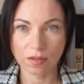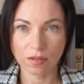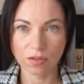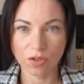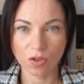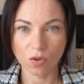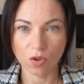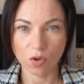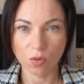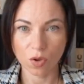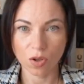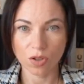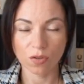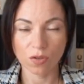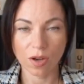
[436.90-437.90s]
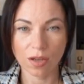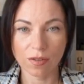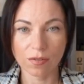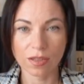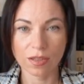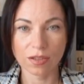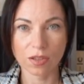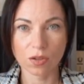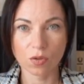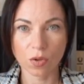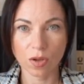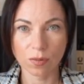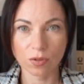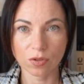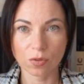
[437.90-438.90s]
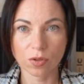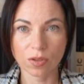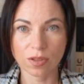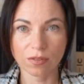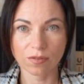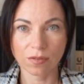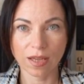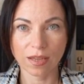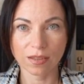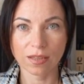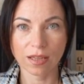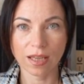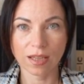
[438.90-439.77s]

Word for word: Zoho WorkDrive is equipped with advanced